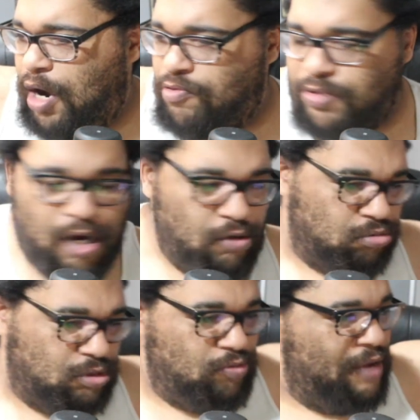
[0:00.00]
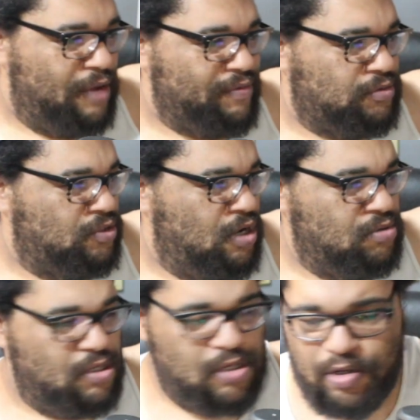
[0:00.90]
Oh no. So whatever, you know,
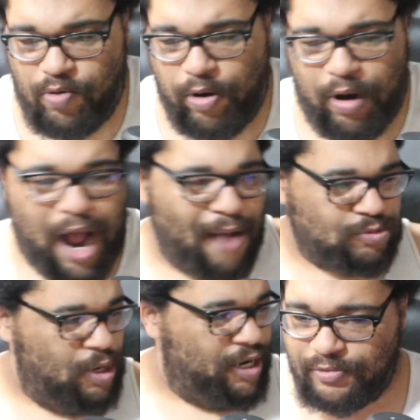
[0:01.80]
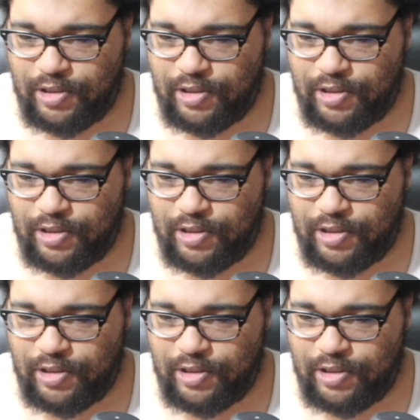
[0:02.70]
Will Hobbs won.